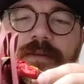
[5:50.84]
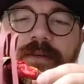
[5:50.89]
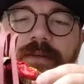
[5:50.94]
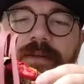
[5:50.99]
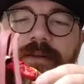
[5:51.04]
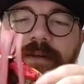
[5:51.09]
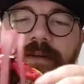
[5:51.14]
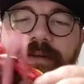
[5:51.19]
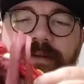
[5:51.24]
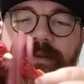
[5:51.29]

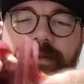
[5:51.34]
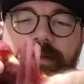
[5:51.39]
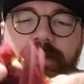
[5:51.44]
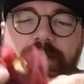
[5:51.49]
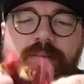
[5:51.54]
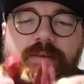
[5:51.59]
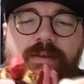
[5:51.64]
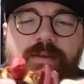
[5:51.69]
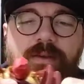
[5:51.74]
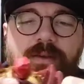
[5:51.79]
there. I like
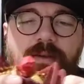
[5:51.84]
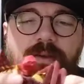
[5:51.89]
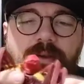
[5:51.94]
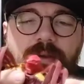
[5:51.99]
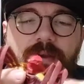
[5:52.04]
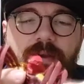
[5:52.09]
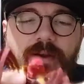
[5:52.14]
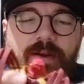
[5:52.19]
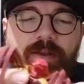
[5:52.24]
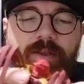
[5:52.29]
that.
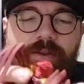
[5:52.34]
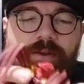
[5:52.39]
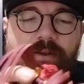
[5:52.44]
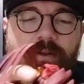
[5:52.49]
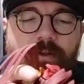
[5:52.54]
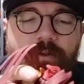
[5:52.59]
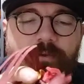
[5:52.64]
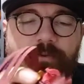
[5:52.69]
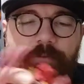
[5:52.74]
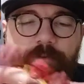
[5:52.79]
And that'll
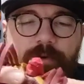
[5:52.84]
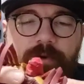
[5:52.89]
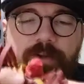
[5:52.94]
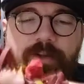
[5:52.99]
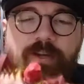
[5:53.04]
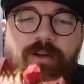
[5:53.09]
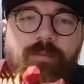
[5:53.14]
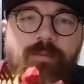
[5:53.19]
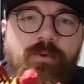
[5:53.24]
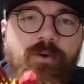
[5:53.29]
also probably
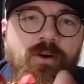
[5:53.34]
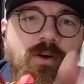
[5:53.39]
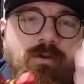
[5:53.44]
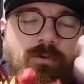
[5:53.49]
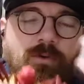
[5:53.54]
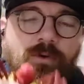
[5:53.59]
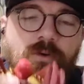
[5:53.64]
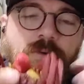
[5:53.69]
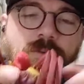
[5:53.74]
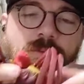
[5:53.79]
help the arm
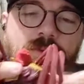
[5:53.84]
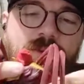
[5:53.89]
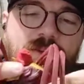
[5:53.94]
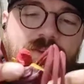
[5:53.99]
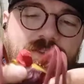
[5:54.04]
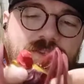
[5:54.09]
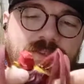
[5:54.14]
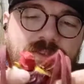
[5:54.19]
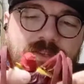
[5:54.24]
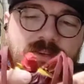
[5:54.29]
hold in
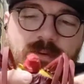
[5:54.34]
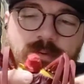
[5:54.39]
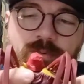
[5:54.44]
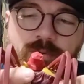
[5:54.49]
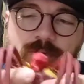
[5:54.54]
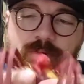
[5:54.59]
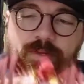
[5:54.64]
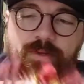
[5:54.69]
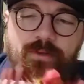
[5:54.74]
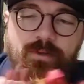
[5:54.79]
place because they are
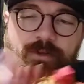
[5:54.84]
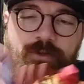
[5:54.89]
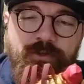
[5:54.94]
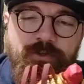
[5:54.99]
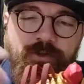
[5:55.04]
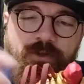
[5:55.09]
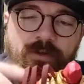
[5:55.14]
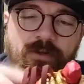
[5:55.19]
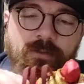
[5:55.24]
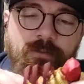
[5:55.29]
pretty large
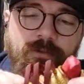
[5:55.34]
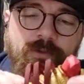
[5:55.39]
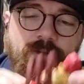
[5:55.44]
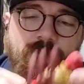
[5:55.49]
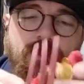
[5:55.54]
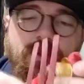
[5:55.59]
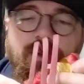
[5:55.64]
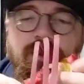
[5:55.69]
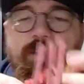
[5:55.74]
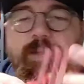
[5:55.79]
arms
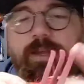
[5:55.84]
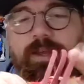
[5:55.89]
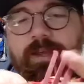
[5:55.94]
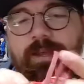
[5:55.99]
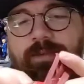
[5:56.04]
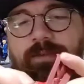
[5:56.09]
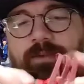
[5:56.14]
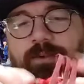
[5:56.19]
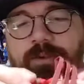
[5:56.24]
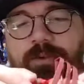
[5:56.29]

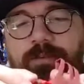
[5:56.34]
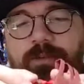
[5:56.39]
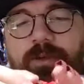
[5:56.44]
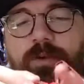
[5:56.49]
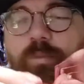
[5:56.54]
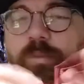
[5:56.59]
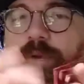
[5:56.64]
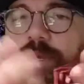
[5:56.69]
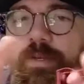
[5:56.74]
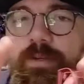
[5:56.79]
and there could be a
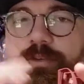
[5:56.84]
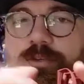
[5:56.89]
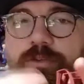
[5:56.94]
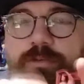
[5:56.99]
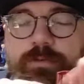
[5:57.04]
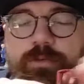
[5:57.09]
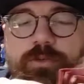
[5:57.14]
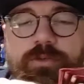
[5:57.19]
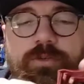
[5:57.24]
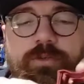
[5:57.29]
weight
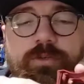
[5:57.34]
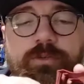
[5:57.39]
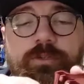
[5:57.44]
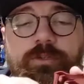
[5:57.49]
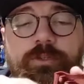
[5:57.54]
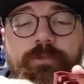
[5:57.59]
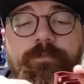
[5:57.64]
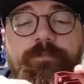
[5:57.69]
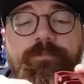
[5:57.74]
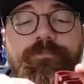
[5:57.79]
distribution
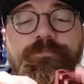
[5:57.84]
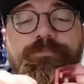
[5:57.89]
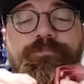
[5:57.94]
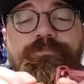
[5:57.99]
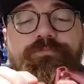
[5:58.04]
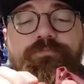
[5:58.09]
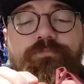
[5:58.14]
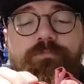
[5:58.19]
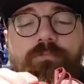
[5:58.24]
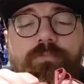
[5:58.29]
issue.
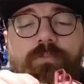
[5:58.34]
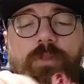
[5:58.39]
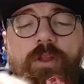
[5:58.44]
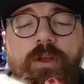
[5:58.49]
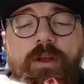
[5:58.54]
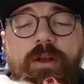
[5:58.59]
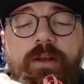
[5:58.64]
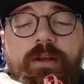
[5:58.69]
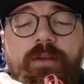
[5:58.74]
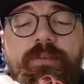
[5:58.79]

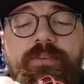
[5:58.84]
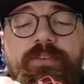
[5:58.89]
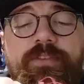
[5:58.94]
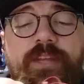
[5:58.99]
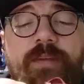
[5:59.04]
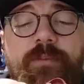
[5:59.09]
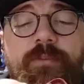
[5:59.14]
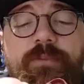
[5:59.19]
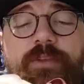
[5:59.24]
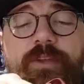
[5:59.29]

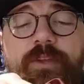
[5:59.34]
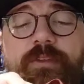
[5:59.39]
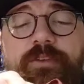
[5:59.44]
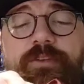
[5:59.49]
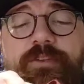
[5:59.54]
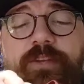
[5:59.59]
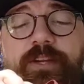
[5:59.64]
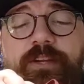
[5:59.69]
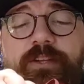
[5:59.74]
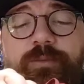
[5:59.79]
Same with the other
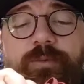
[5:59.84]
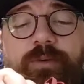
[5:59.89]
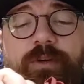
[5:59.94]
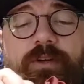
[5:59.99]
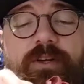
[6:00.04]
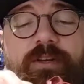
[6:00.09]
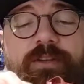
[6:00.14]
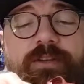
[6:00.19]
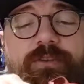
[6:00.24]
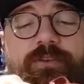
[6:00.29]
side as well.
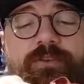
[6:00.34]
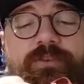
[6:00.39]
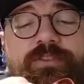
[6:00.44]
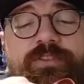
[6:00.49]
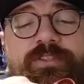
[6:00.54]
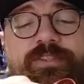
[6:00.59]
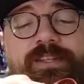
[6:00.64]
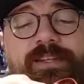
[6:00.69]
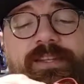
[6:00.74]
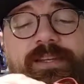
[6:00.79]
Got those
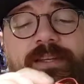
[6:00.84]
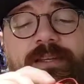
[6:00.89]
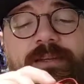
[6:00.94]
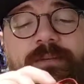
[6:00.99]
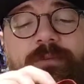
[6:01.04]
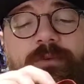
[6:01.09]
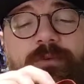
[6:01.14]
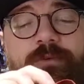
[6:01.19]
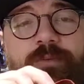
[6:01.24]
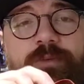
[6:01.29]

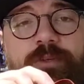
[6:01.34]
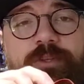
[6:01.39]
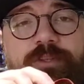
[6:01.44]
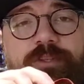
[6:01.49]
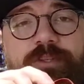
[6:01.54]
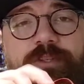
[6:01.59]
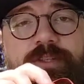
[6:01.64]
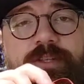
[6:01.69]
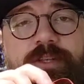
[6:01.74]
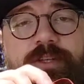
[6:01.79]
same
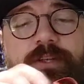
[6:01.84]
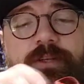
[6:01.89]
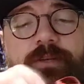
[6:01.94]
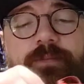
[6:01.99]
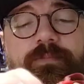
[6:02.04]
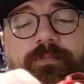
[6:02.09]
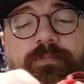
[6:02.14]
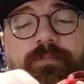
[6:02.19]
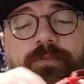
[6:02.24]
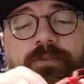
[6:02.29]
ridges
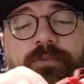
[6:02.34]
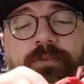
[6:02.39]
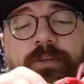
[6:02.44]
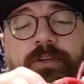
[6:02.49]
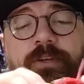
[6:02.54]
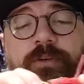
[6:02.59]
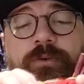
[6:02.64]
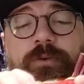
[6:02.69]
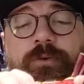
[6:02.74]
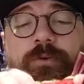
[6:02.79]
there.
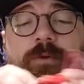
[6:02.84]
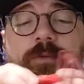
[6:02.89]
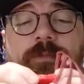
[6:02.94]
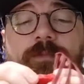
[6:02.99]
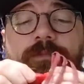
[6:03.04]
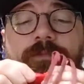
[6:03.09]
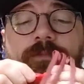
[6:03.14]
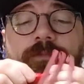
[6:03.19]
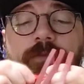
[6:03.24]
Very cool.